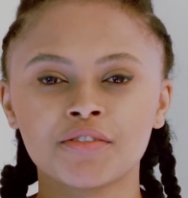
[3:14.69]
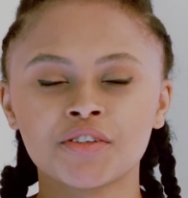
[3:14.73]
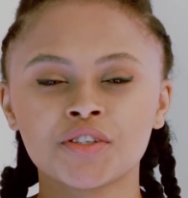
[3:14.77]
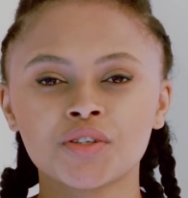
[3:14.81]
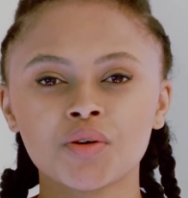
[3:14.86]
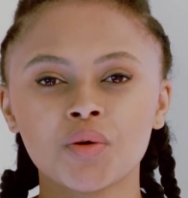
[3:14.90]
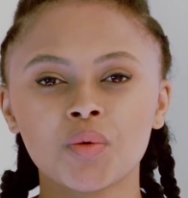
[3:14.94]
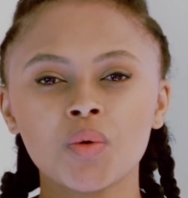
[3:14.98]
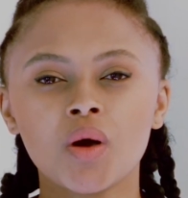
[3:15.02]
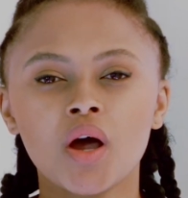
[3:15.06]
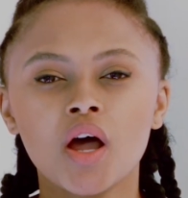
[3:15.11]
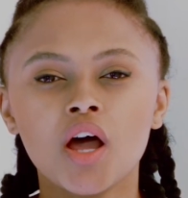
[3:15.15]

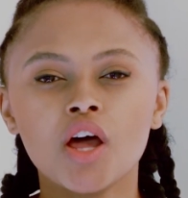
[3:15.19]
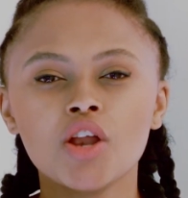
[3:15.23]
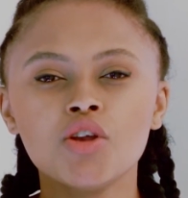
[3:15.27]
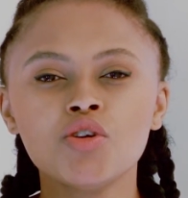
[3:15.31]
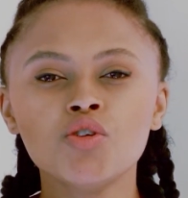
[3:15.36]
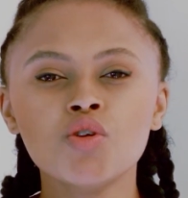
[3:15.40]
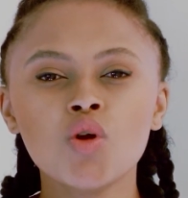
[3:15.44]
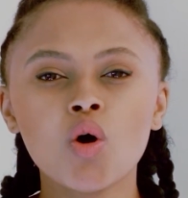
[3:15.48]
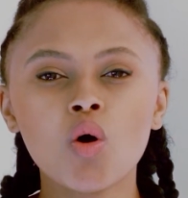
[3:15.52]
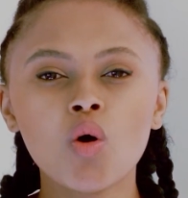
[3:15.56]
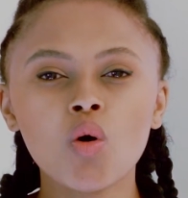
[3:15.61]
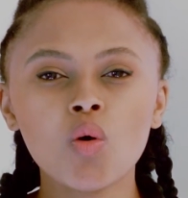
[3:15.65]
So
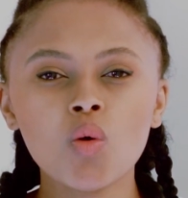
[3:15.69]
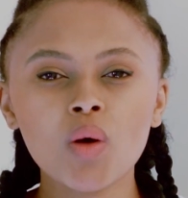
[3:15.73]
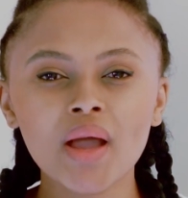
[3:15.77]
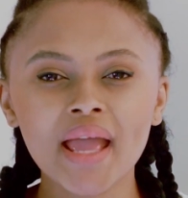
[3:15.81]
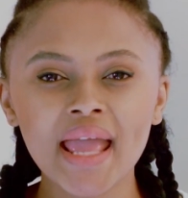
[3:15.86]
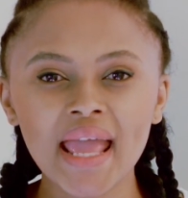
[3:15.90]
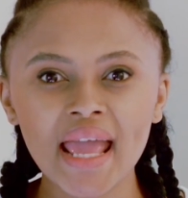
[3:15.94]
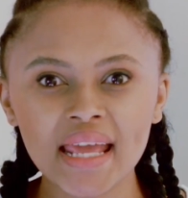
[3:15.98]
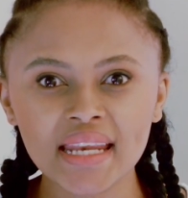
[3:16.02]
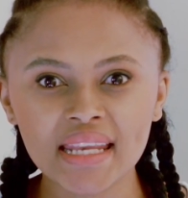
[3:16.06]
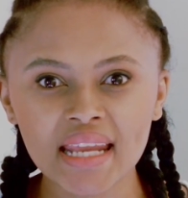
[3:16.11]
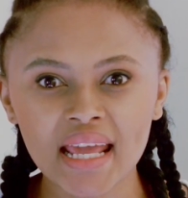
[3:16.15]
no
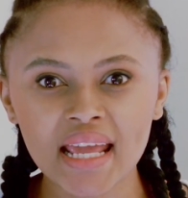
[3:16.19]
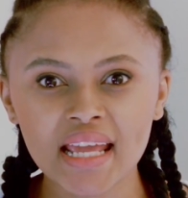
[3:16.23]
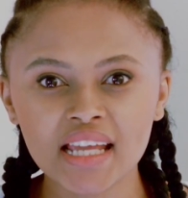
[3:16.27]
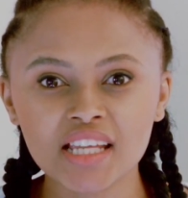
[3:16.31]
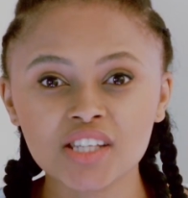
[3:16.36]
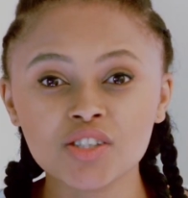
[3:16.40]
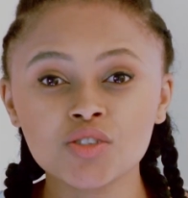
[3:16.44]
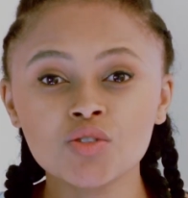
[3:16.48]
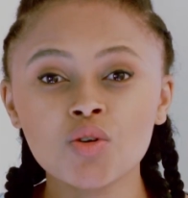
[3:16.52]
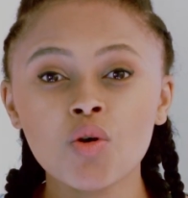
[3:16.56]
headaches,